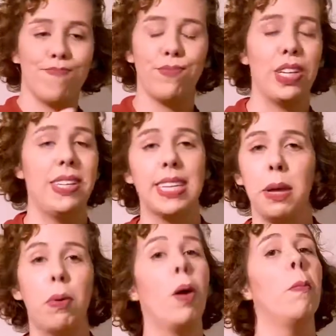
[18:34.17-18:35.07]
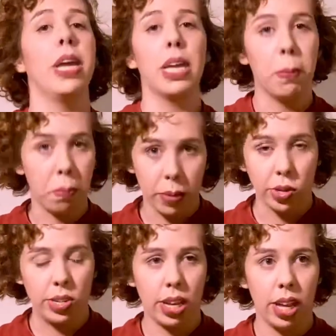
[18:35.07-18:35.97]
just keep on making
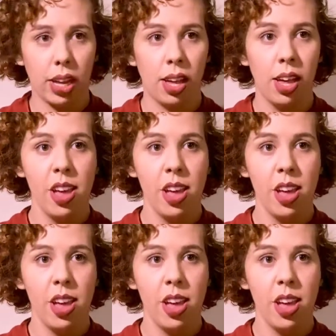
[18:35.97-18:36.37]
music.